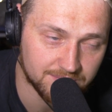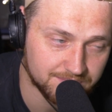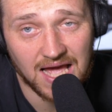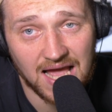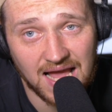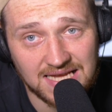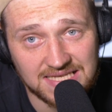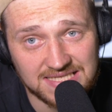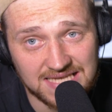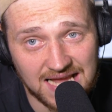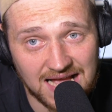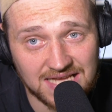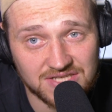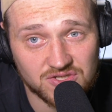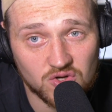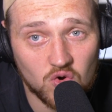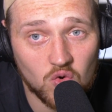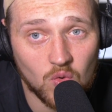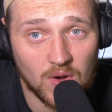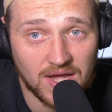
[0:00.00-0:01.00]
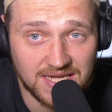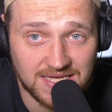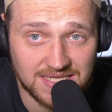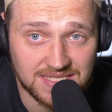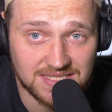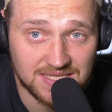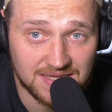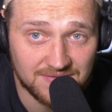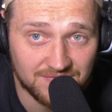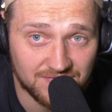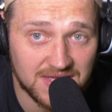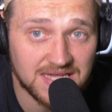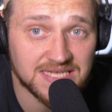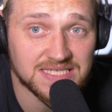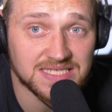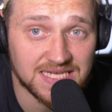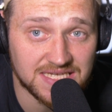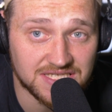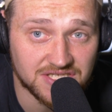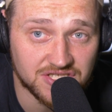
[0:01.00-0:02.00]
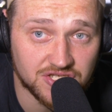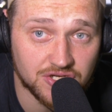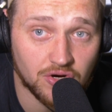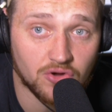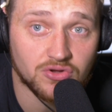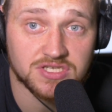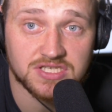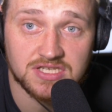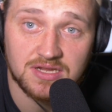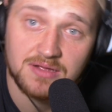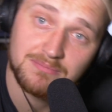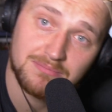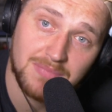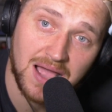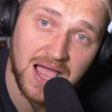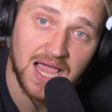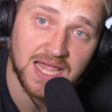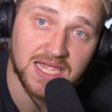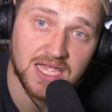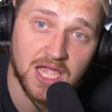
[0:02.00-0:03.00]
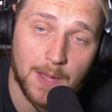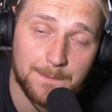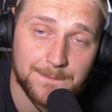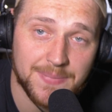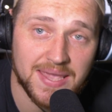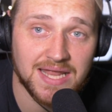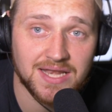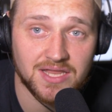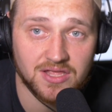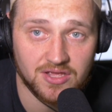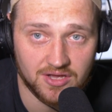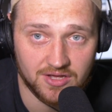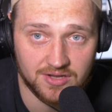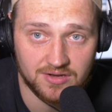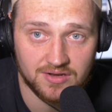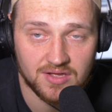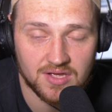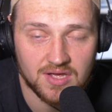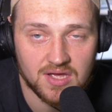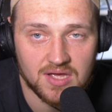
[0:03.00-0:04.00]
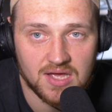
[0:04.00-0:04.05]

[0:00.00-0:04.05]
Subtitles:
Guys, as always, this is just my opinion.